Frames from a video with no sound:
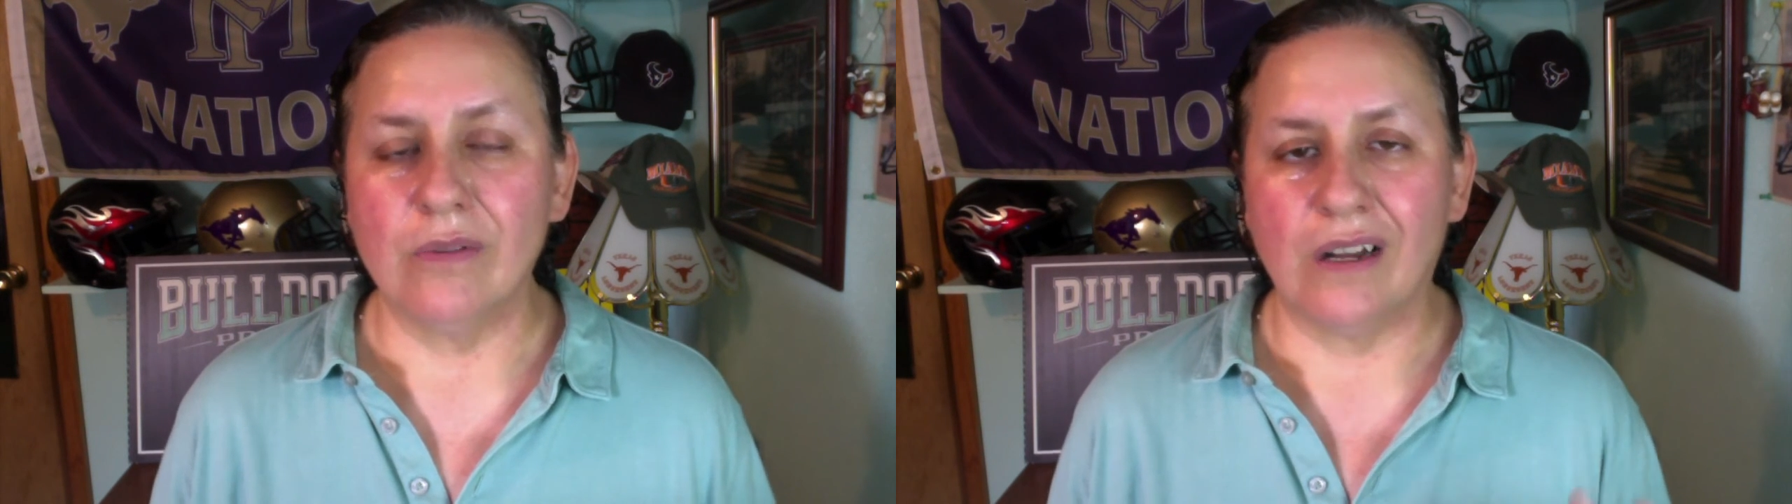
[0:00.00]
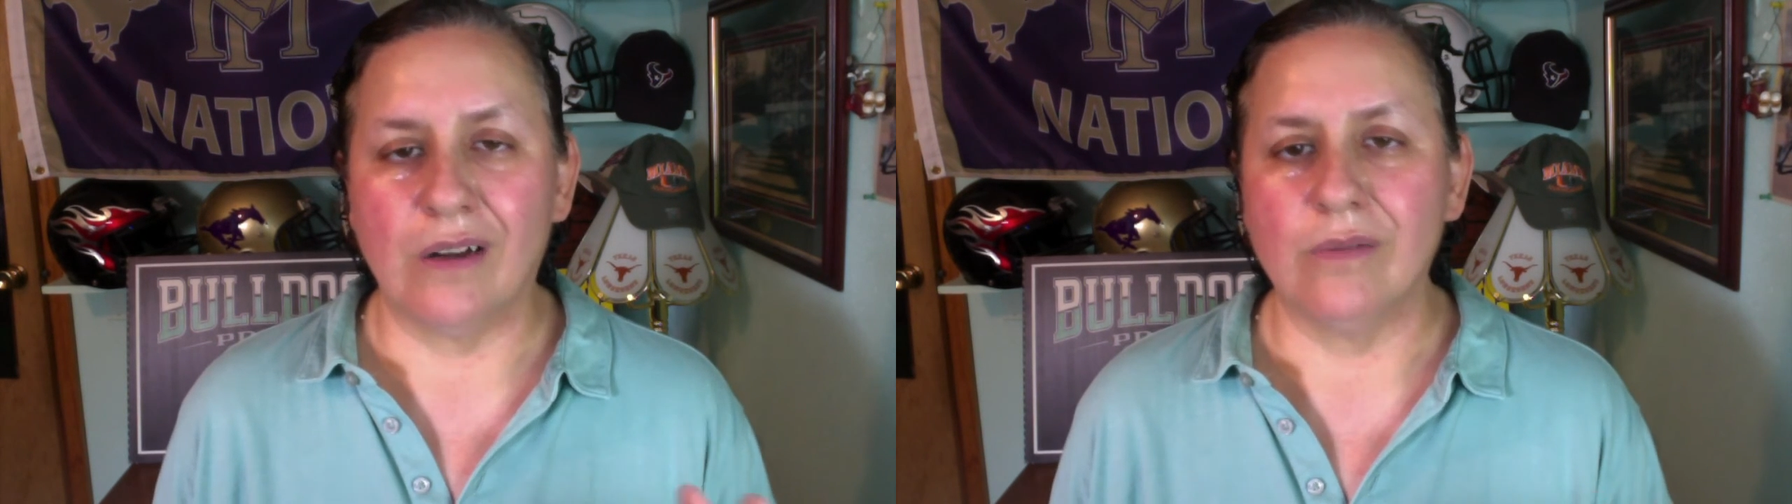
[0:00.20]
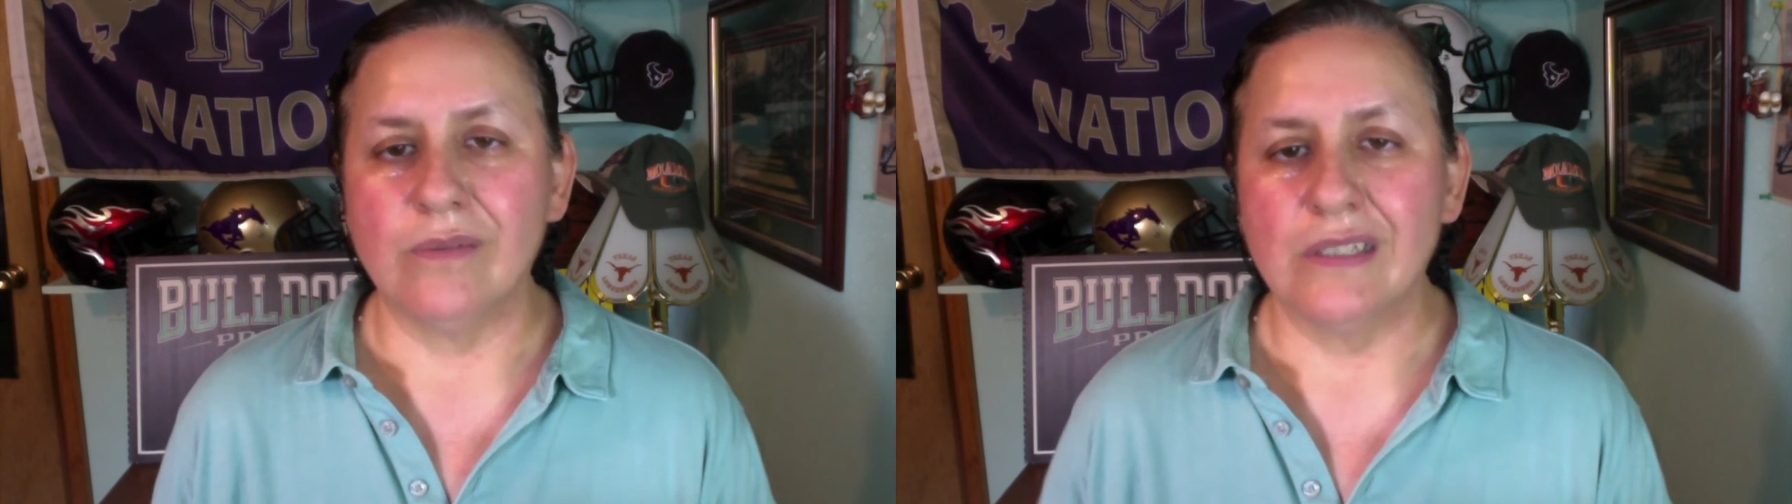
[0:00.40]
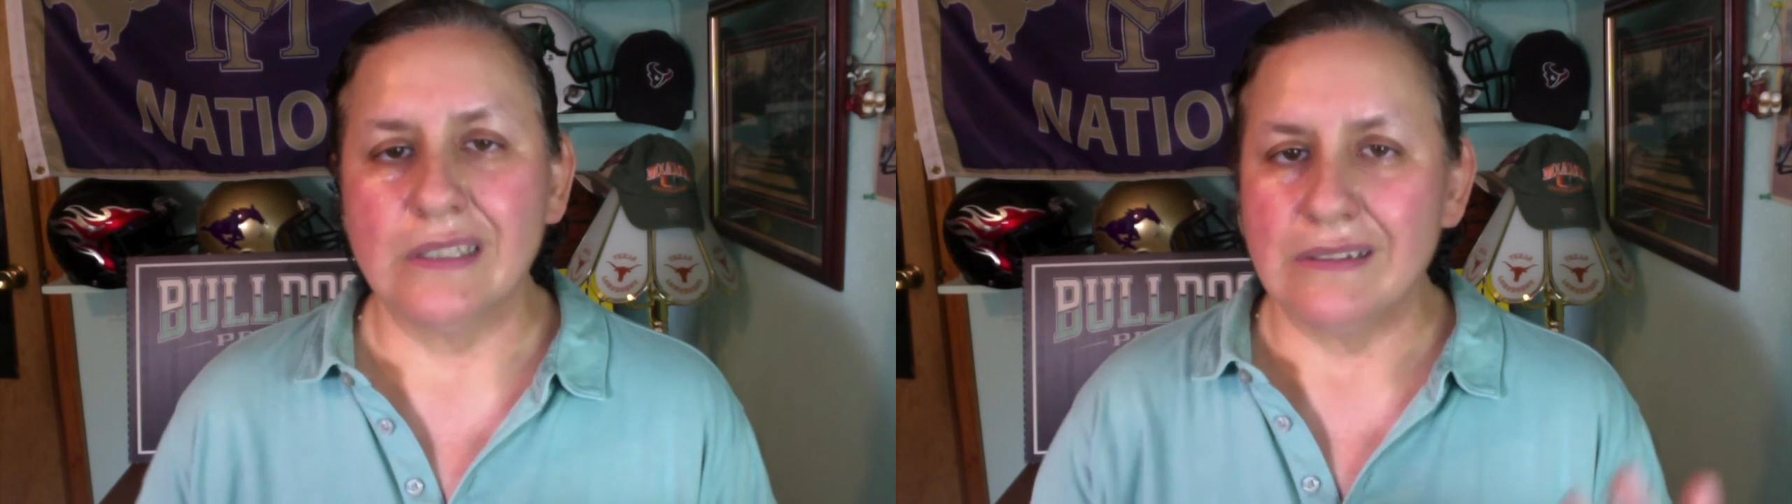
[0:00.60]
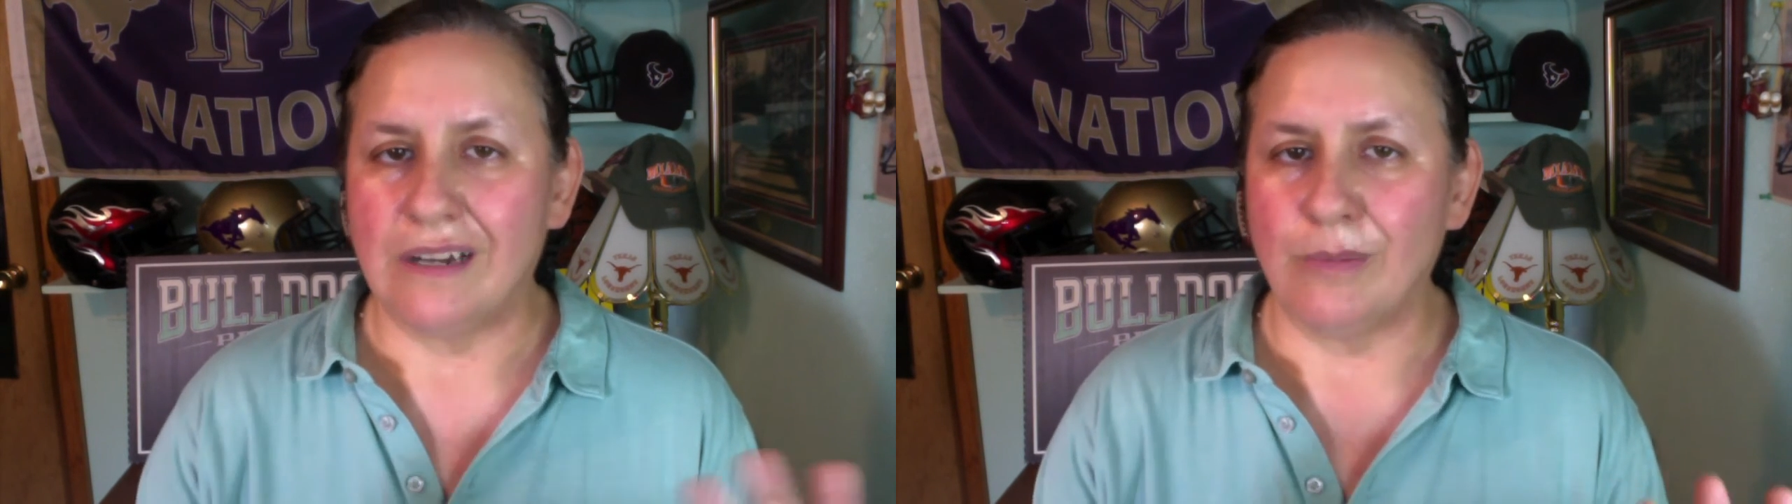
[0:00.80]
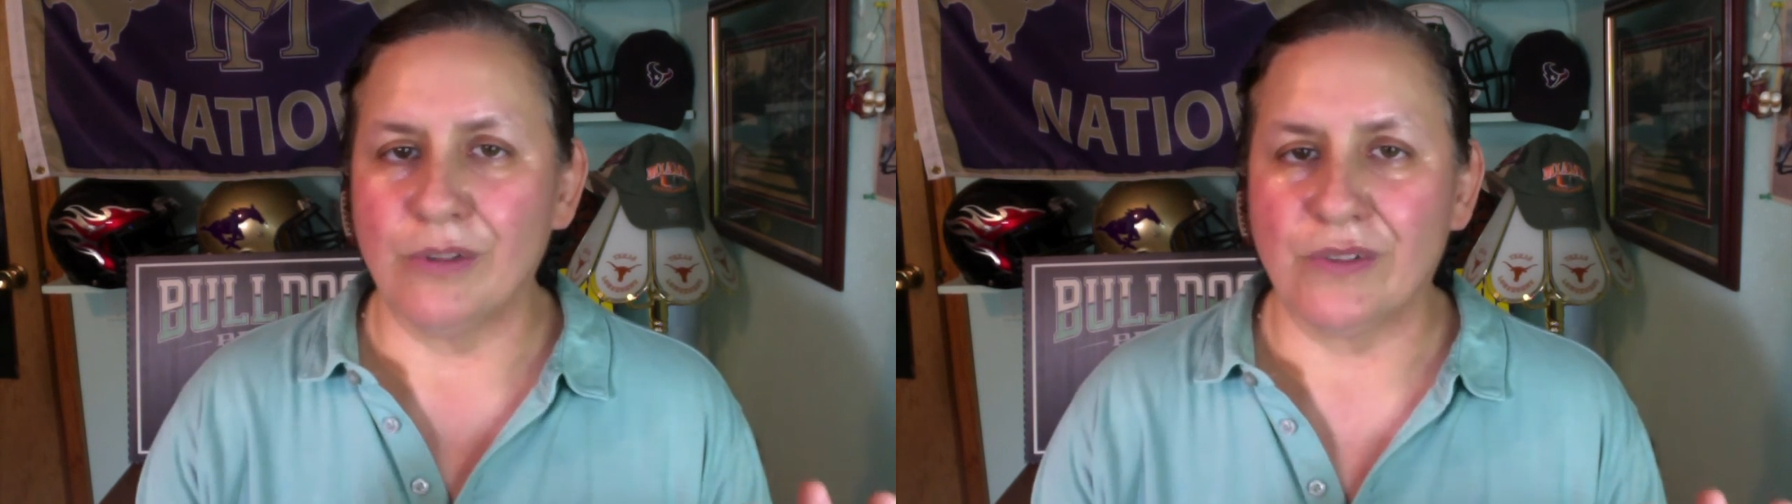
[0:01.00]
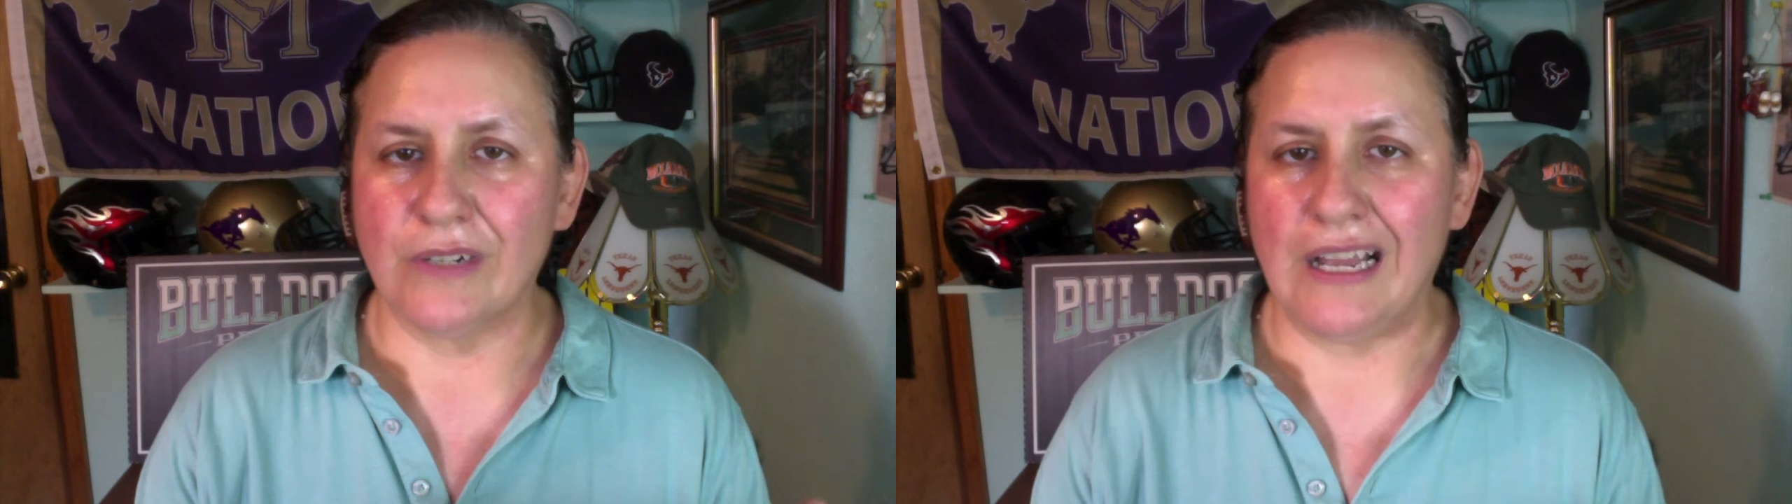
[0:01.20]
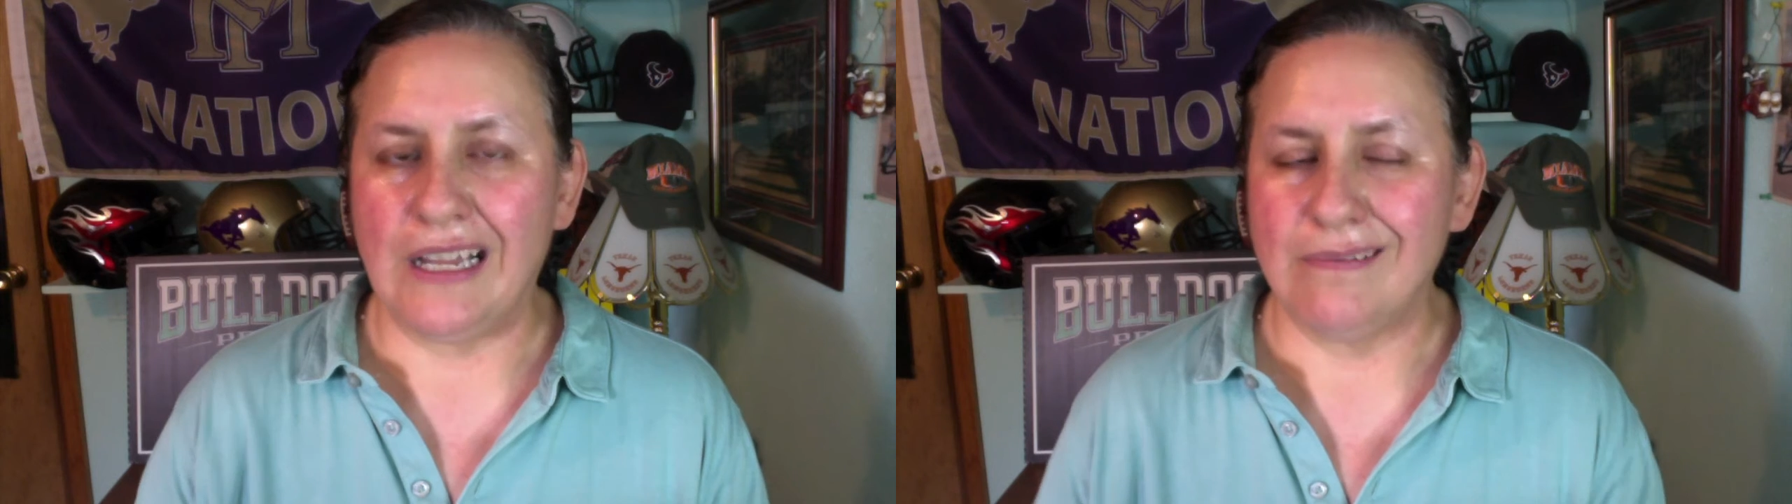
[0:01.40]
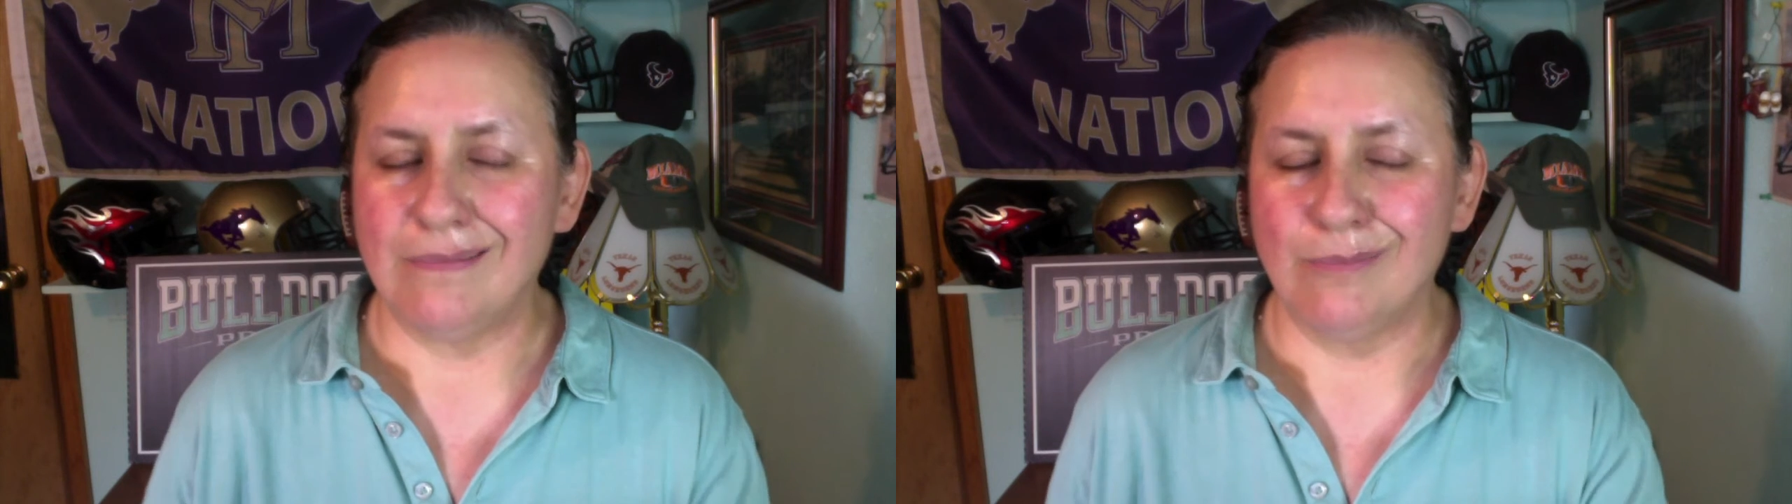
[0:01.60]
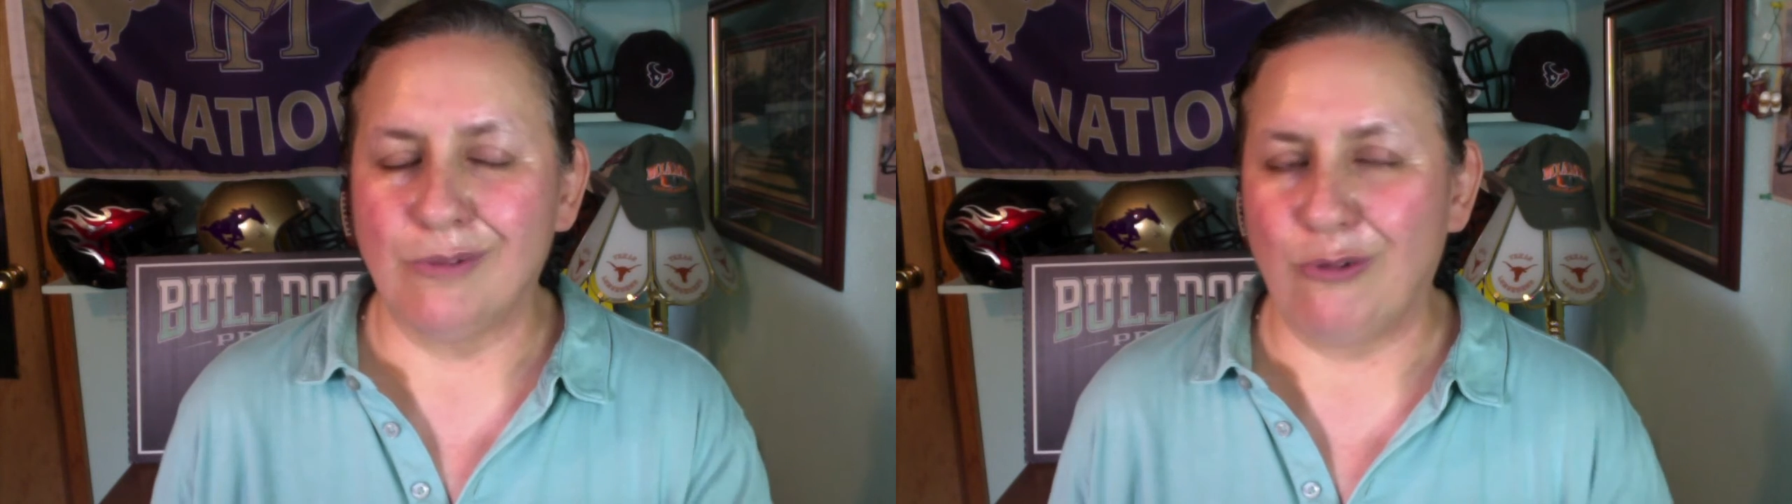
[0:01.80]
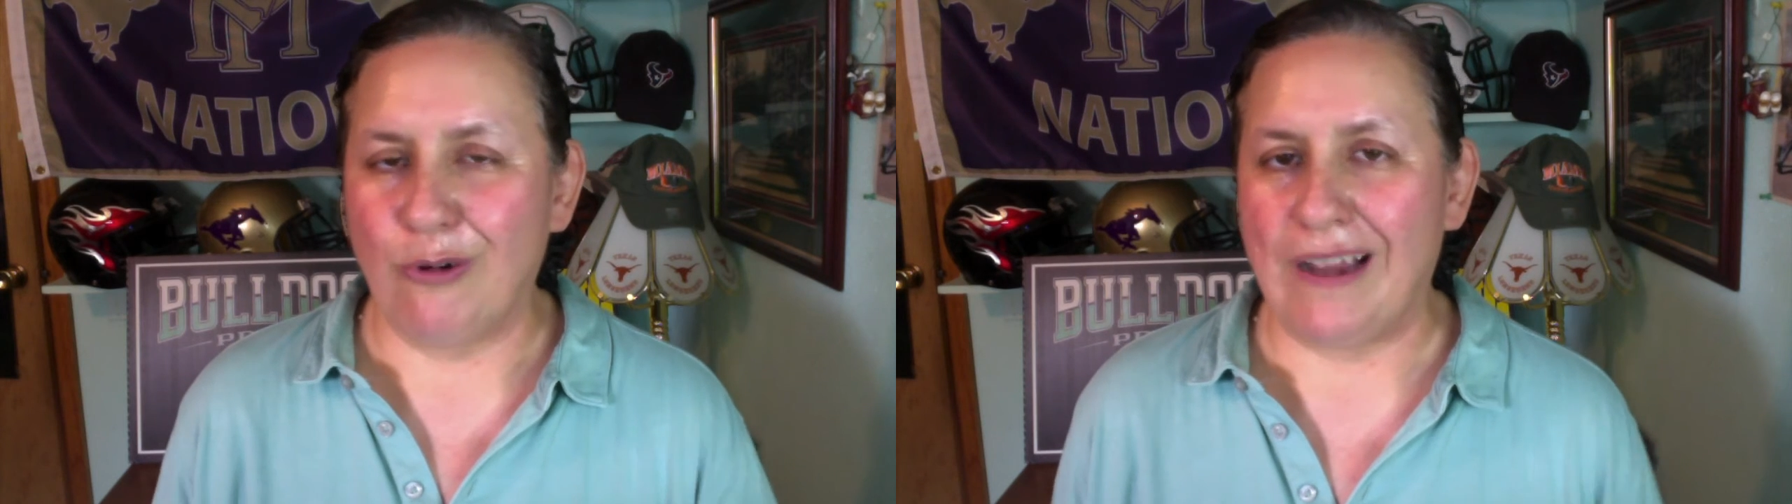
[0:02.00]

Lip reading: Oh, almost forgot before I